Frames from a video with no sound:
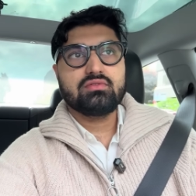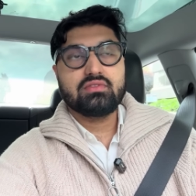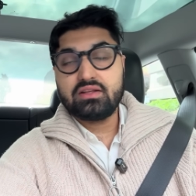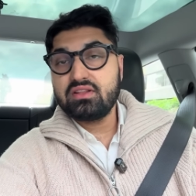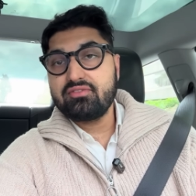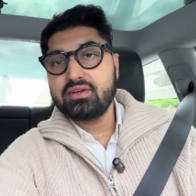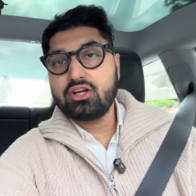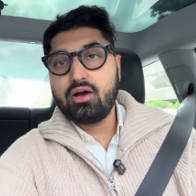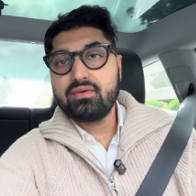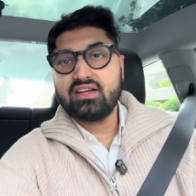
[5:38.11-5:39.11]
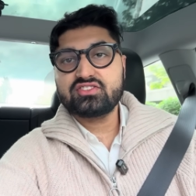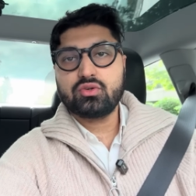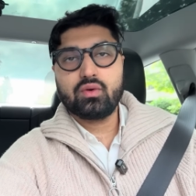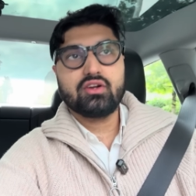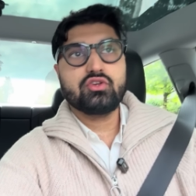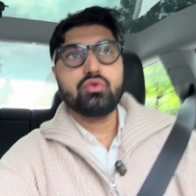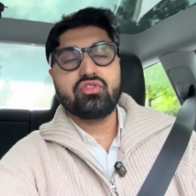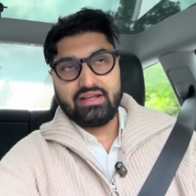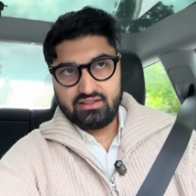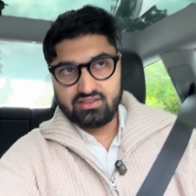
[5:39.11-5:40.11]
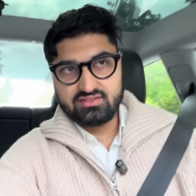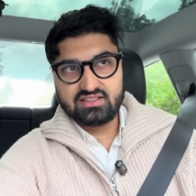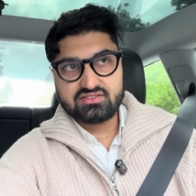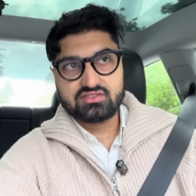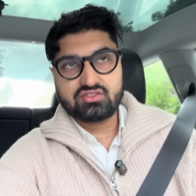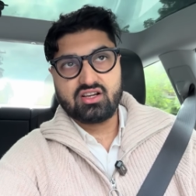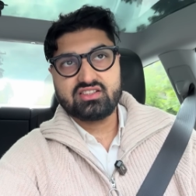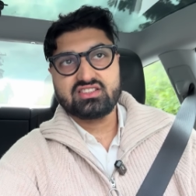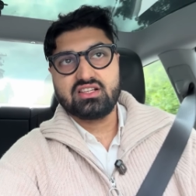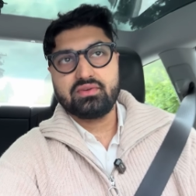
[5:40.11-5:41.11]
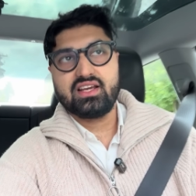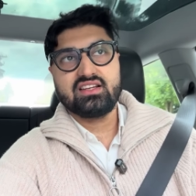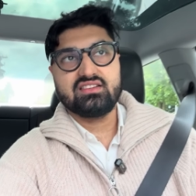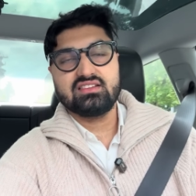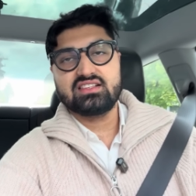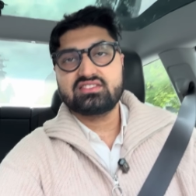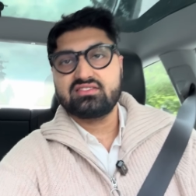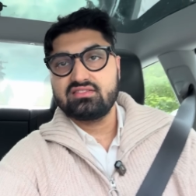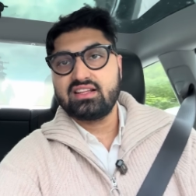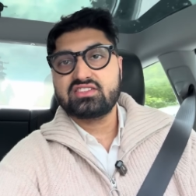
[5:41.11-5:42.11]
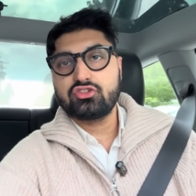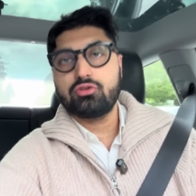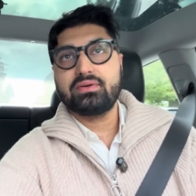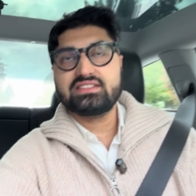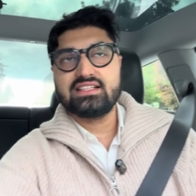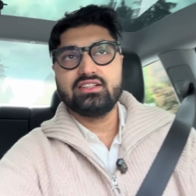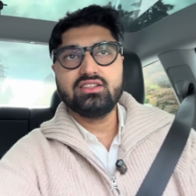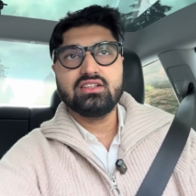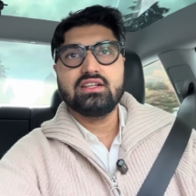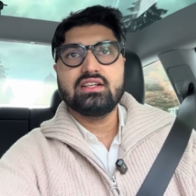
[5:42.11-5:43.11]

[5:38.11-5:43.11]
Maybe leave me a comment as to where you think Tesla stock is going to be headed in the next little bit here.